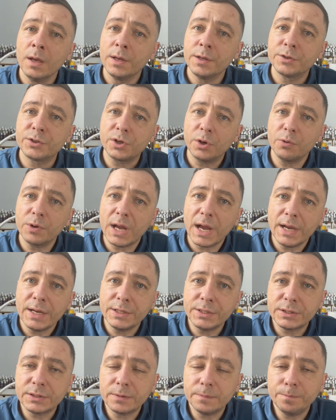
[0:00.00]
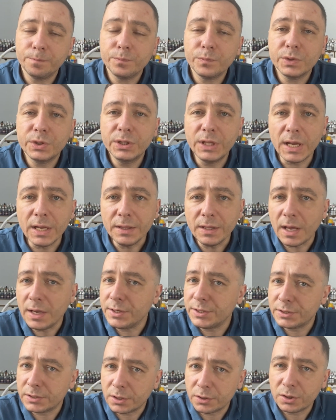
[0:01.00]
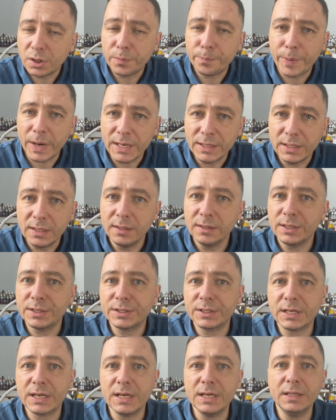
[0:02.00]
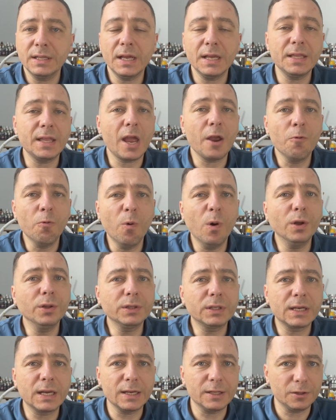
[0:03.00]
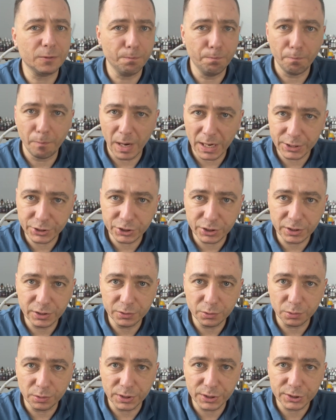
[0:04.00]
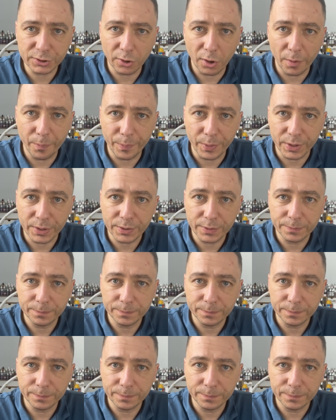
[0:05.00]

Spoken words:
So guys, then I started painting the skin and I won't get much into this topic.